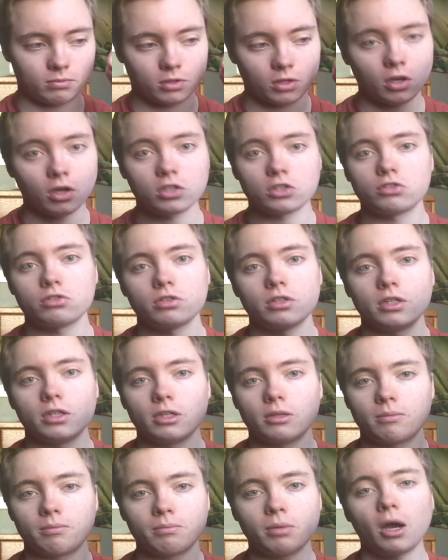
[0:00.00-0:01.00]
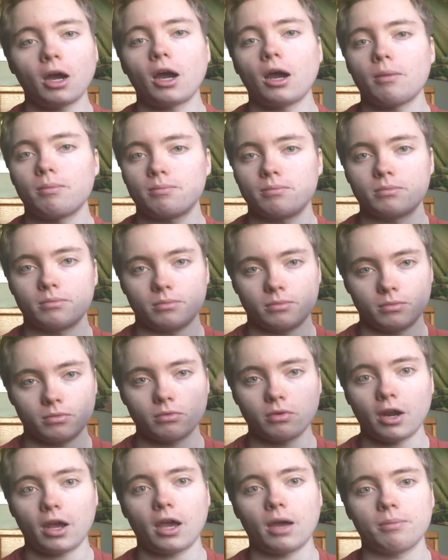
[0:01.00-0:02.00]
country, pop,
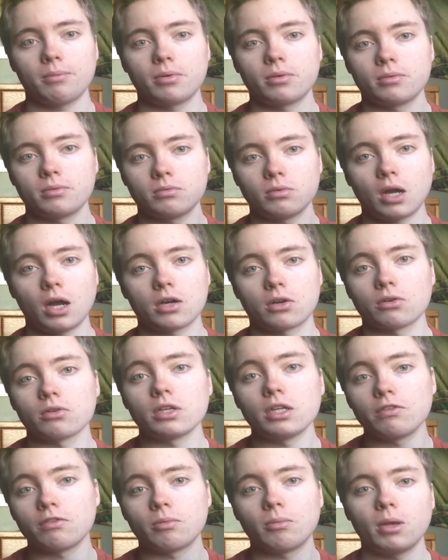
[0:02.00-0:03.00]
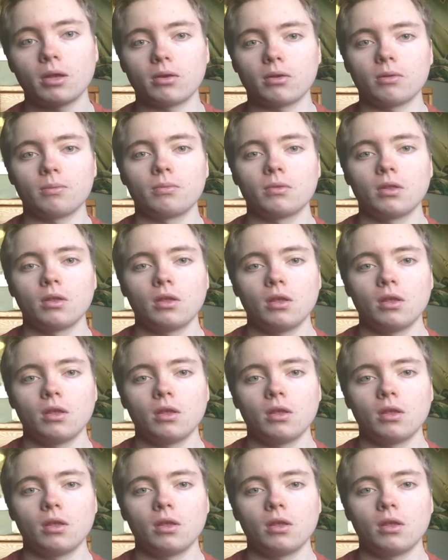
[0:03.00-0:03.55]
rap, rock, or even metal,